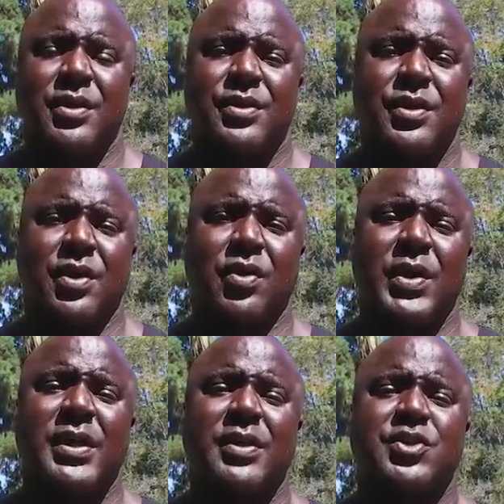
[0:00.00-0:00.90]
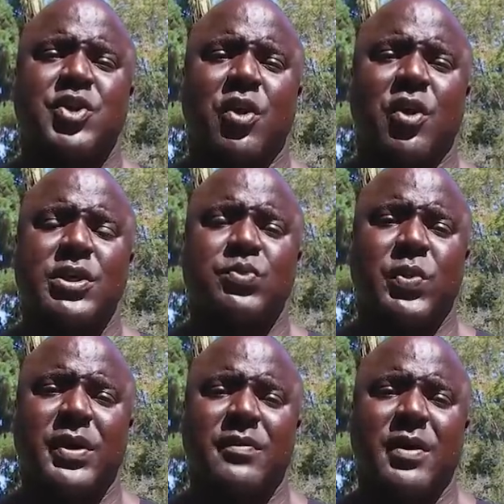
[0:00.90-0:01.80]
So he gets charged
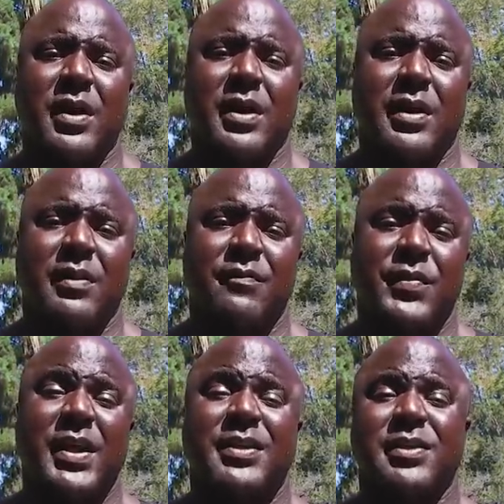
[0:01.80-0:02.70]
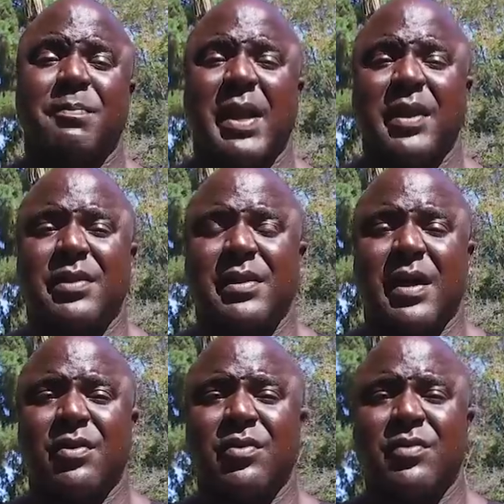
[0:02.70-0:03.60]
with uh, vehicular
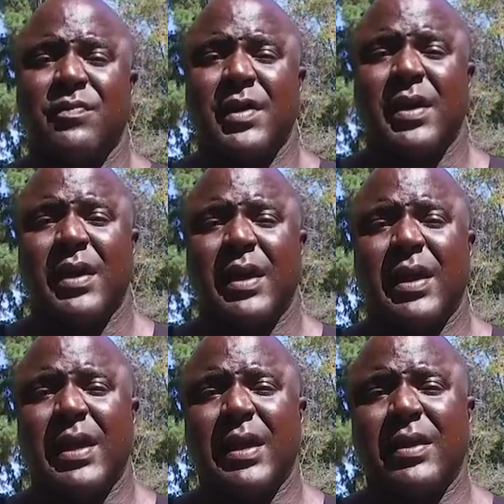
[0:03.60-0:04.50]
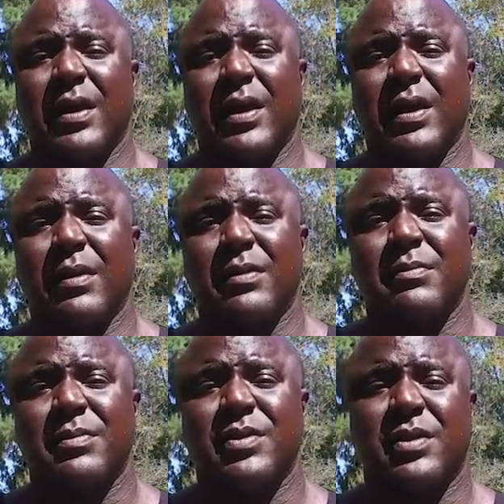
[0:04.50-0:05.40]
manslaughter and uh,
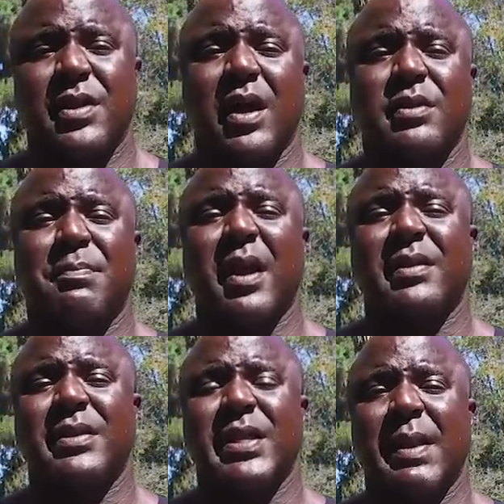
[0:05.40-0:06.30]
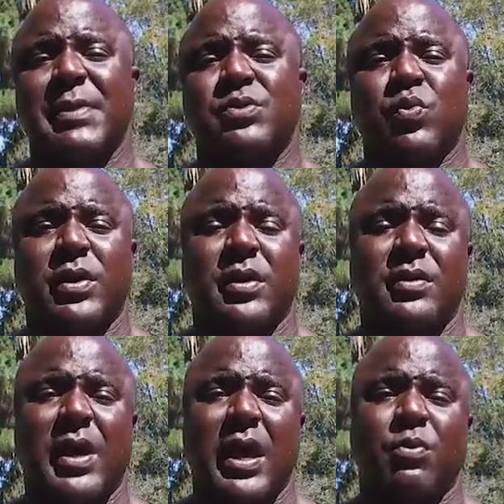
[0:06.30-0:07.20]
causing bodily damage with
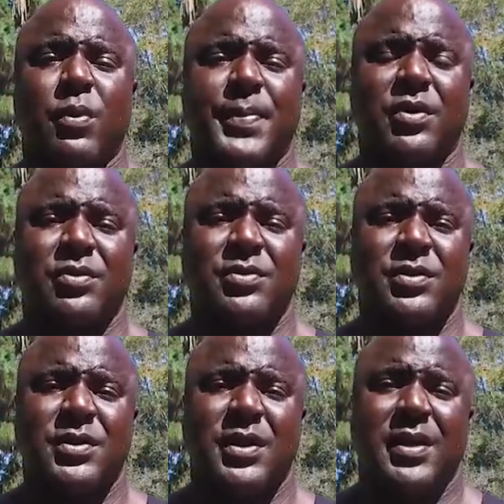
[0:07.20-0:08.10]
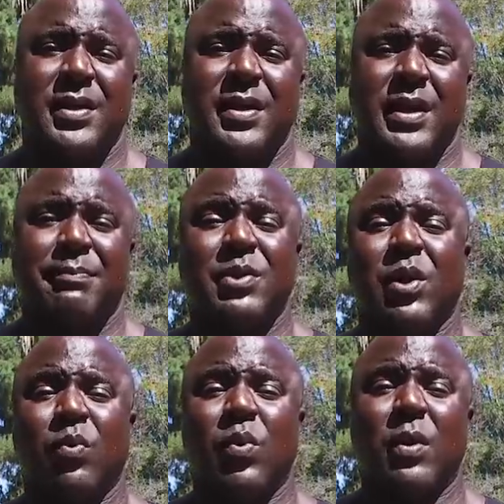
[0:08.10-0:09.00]
an automobile. He
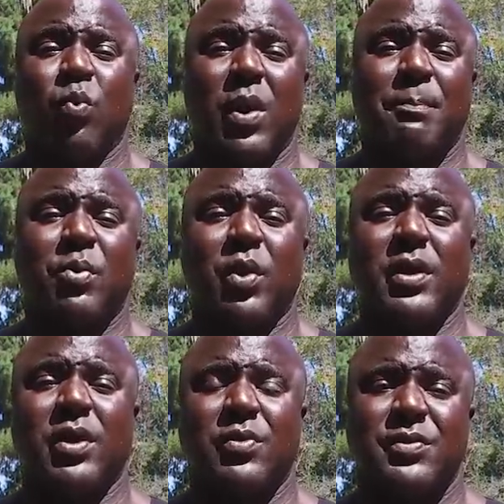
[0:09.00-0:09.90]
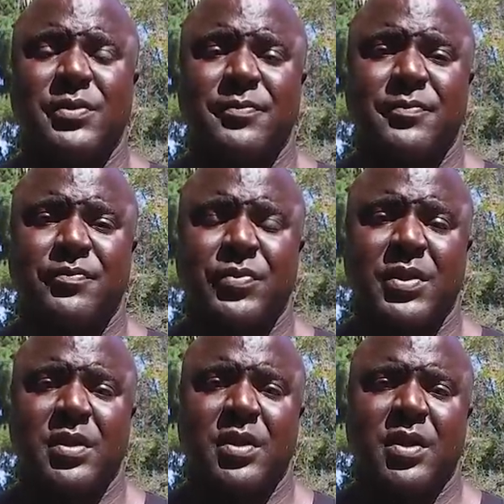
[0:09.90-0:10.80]
blew a, a 1.0.
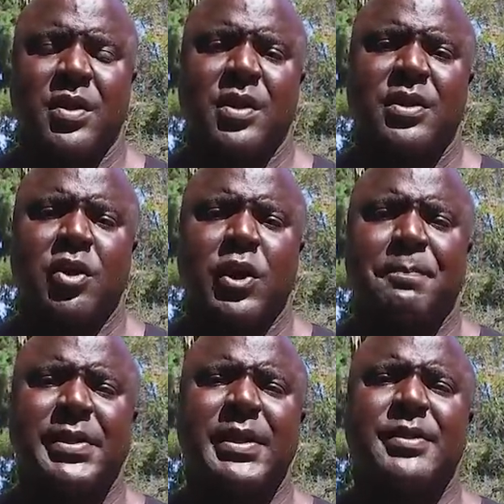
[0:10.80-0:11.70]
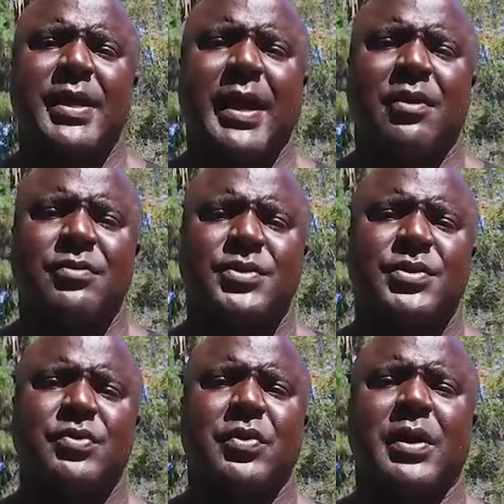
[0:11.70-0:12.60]
So he pleads out
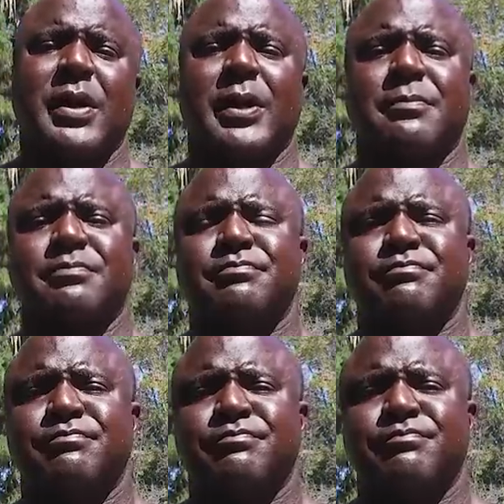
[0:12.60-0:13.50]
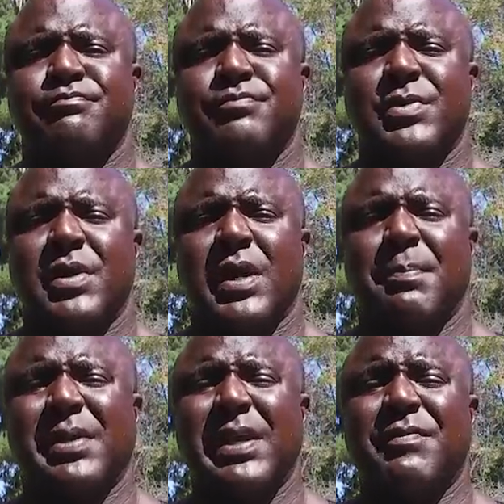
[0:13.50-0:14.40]
to um, I
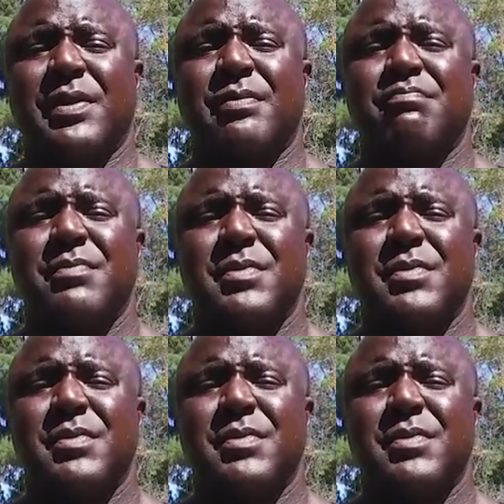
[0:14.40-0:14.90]
believe it's